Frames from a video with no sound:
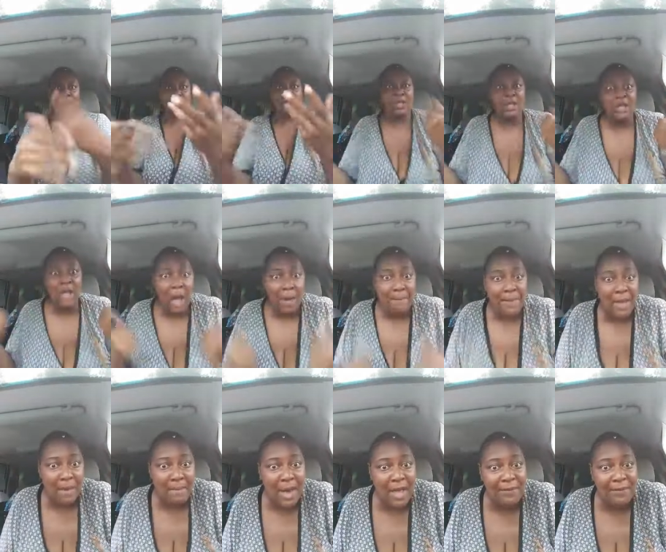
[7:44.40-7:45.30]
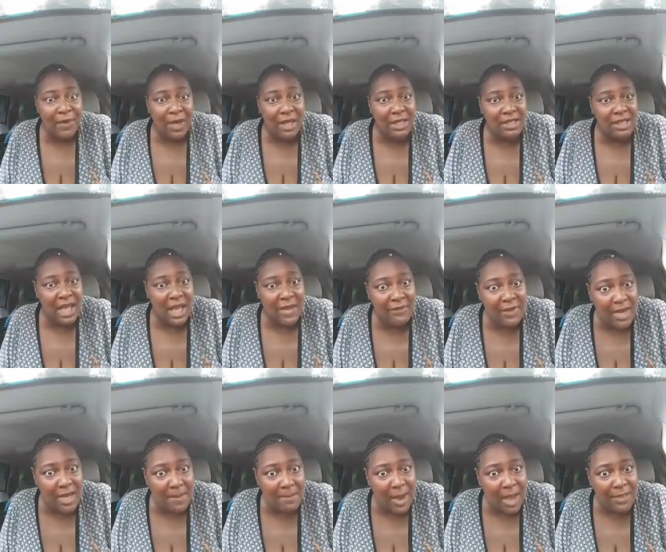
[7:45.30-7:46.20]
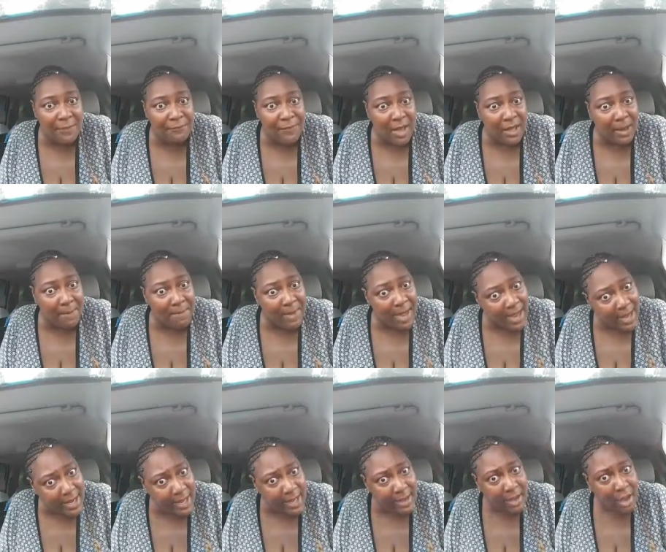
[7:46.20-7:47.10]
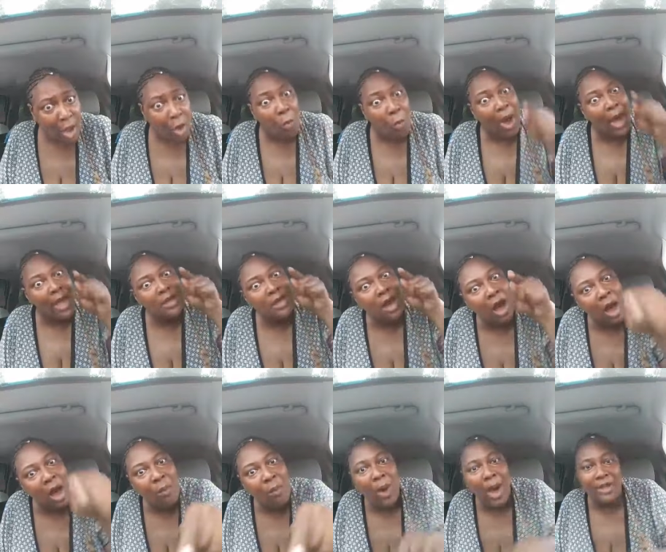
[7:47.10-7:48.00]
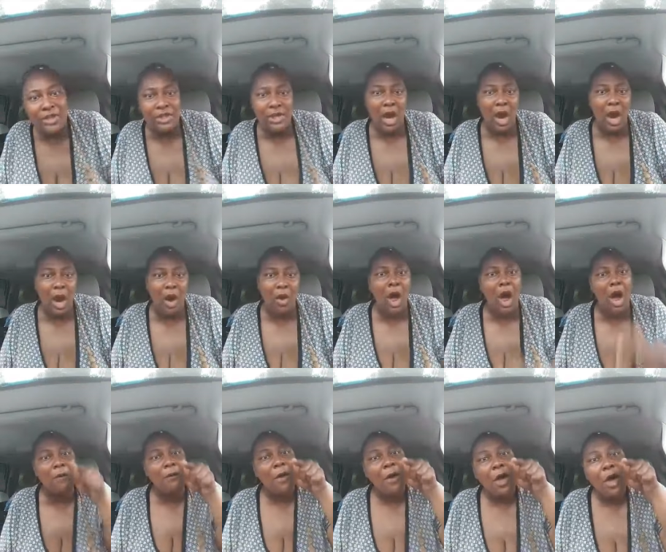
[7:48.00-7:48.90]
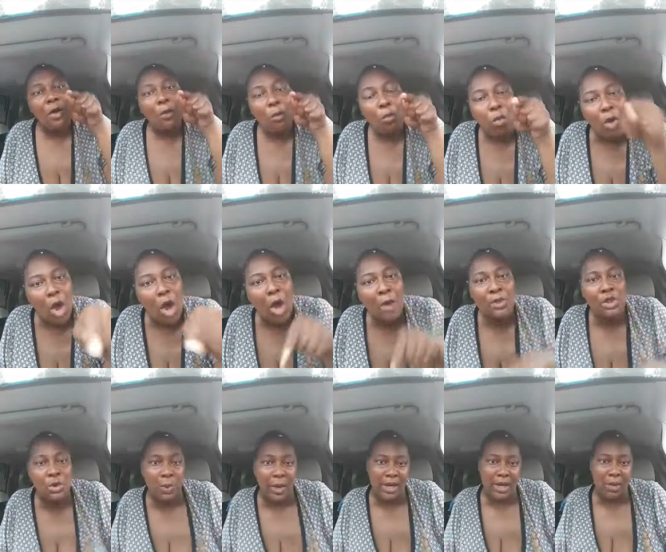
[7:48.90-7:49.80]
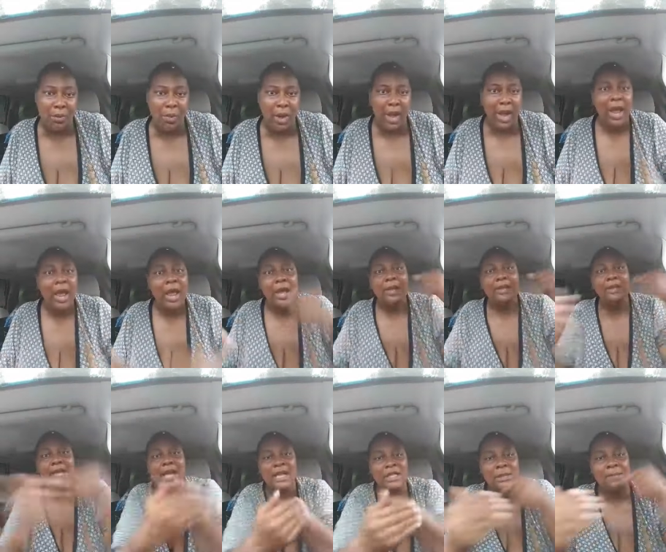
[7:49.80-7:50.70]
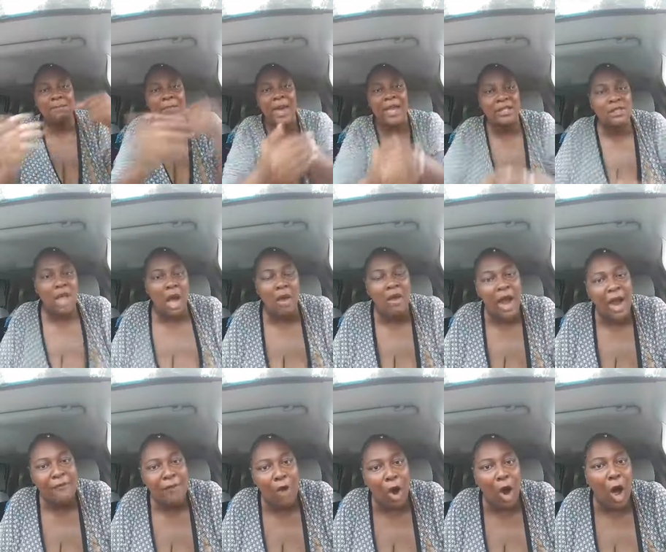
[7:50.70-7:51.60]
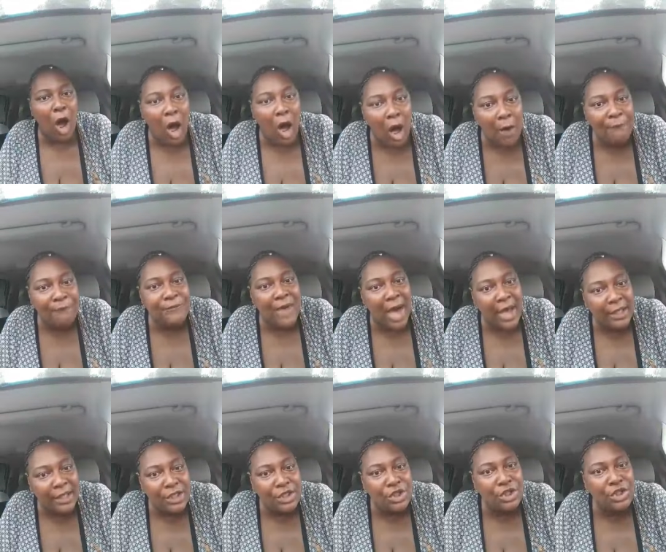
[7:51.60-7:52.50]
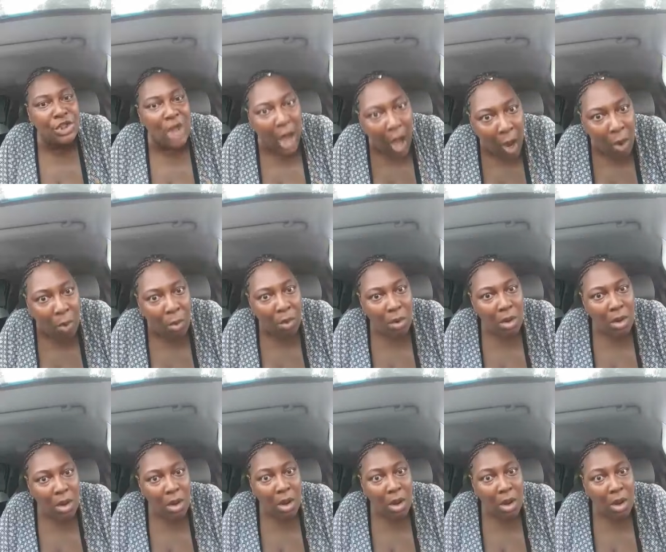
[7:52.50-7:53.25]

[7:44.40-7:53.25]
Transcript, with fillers: She gonna be on motherfucking TV in a motherfucking minute while y'all watching her on Rule 21. This bitch gonna have her own fucking show